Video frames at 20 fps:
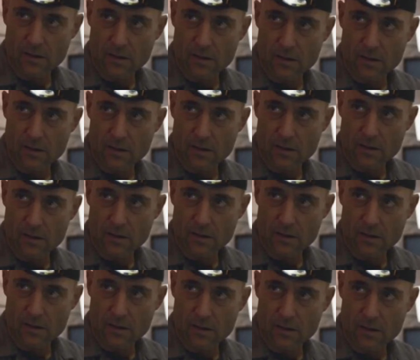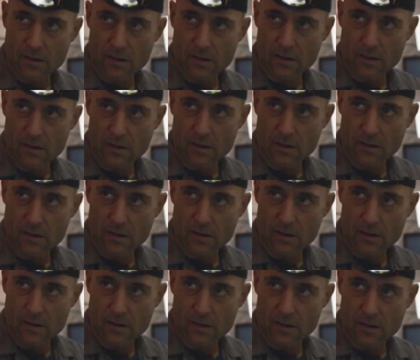
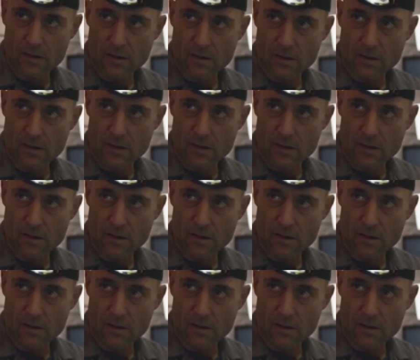Nothing is said.